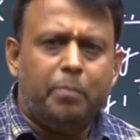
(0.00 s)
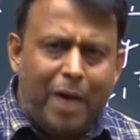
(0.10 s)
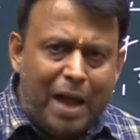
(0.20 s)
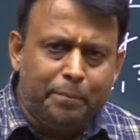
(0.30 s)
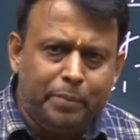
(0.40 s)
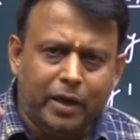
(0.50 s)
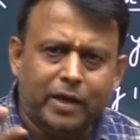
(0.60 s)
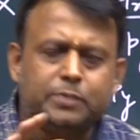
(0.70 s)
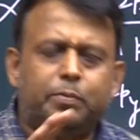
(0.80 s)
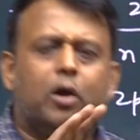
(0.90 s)

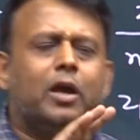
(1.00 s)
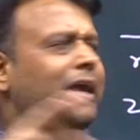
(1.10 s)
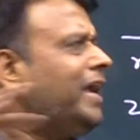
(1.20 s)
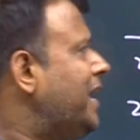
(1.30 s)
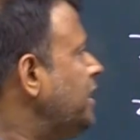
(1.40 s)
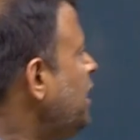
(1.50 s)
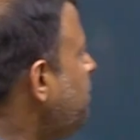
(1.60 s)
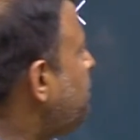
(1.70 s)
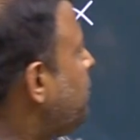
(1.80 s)
5px, for any